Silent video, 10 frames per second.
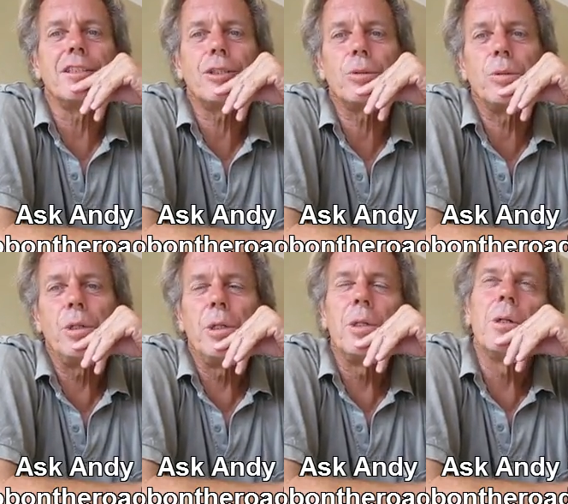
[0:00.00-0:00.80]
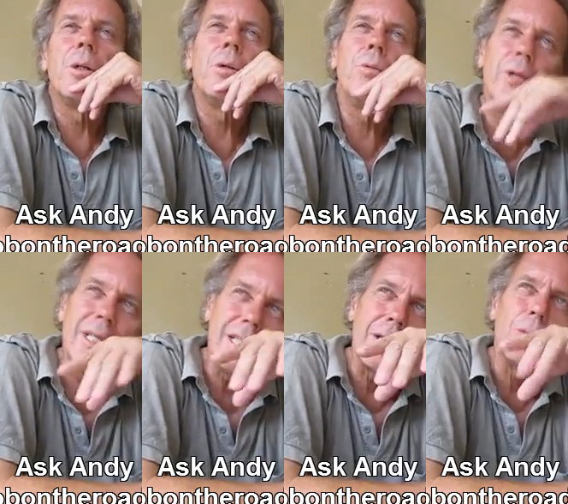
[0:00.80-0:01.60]
So
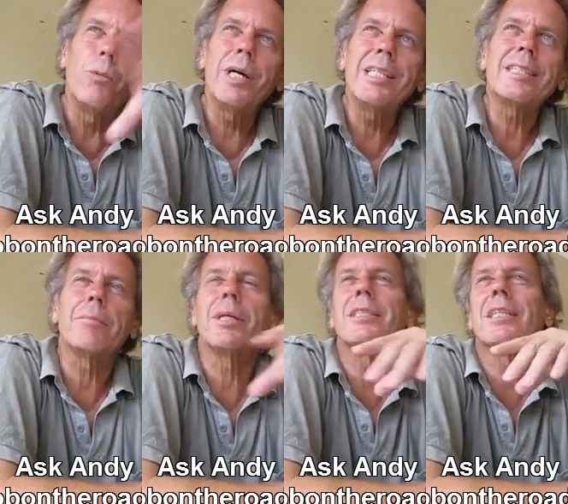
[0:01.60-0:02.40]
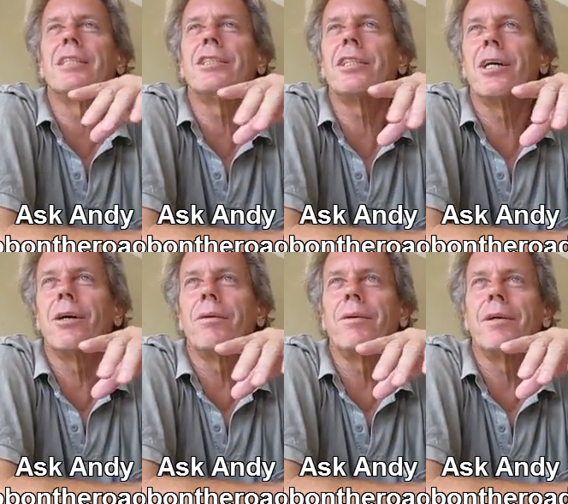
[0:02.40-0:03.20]
really, what is the best
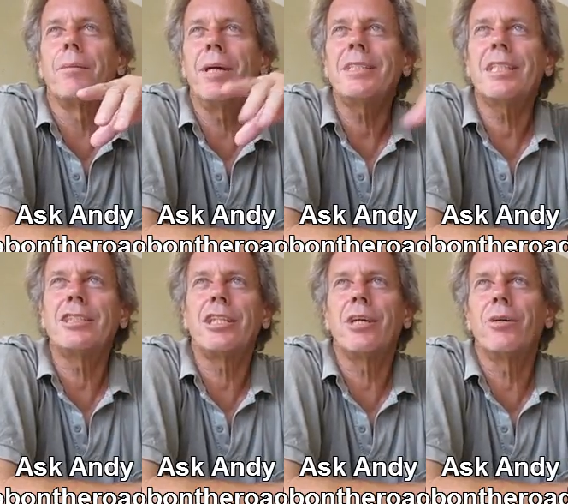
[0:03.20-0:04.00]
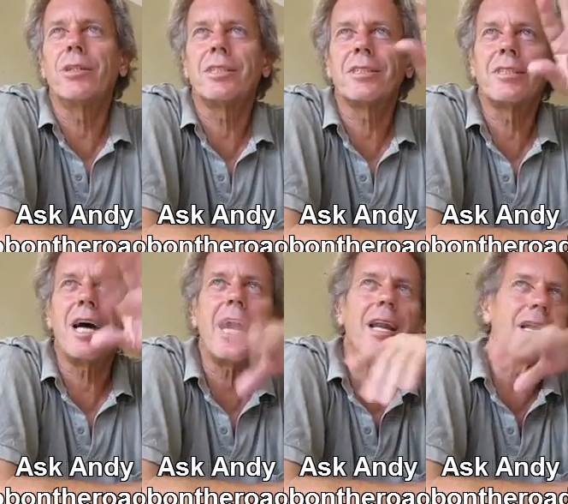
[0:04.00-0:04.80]
NGO? The best NGO is
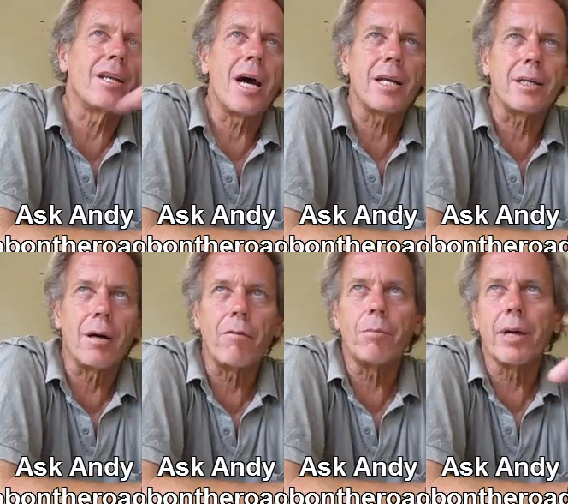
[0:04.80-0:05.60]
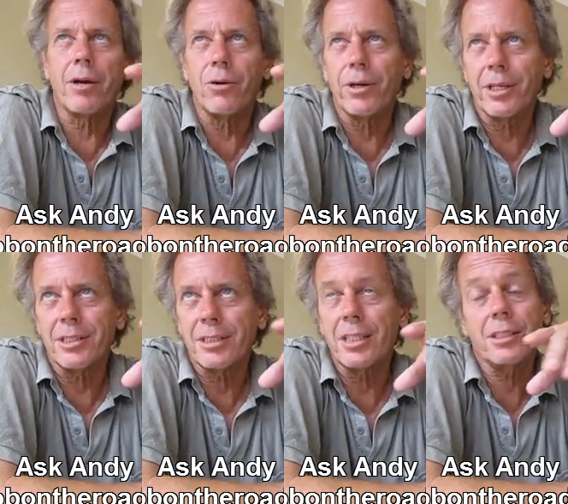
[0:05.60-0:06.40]
not a non-governmental
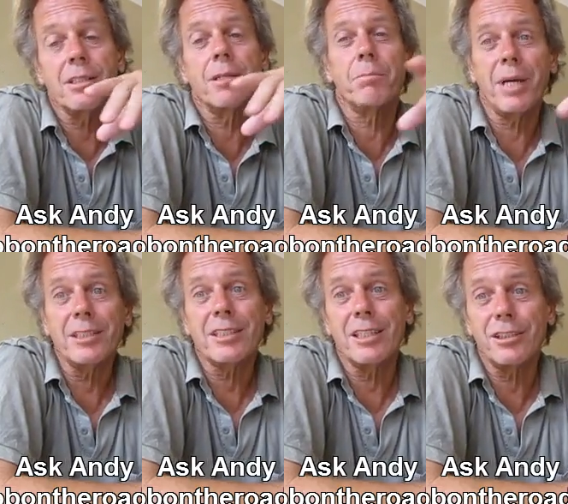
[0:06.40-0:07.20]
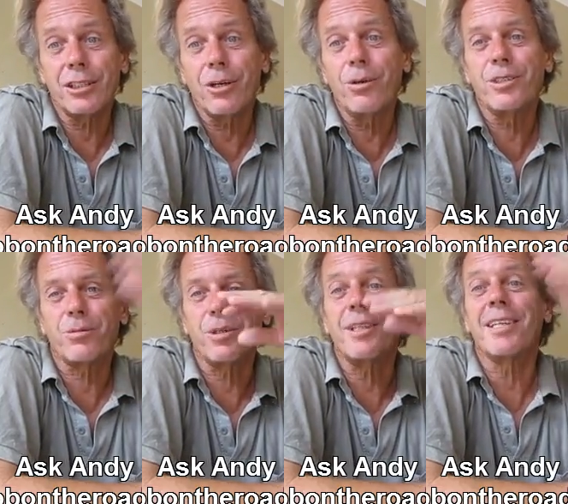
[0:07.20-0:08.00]
organization. The best NGO is
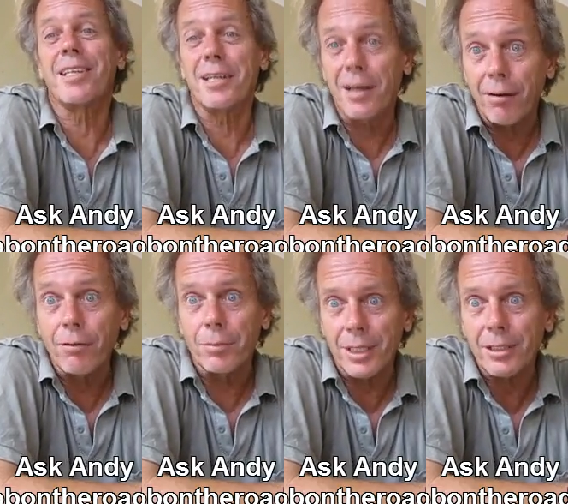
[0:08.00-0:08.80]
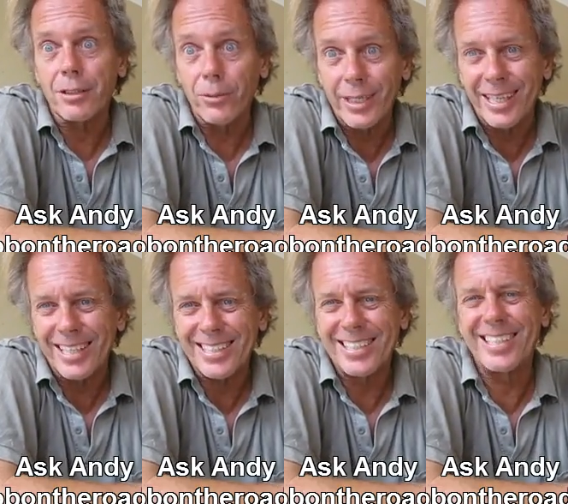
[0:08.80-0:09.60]
really the government doing
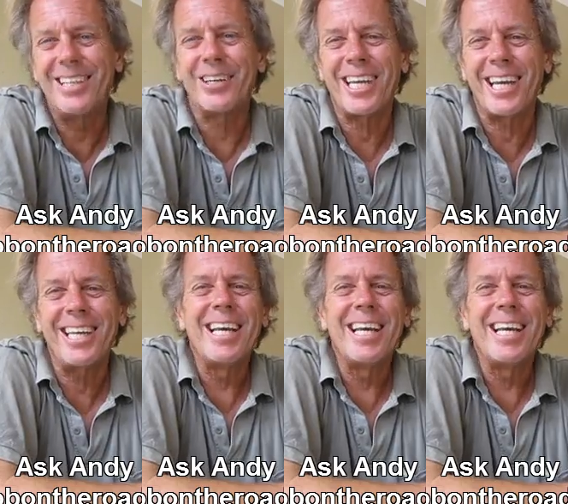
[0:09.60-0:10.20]
it. Okay?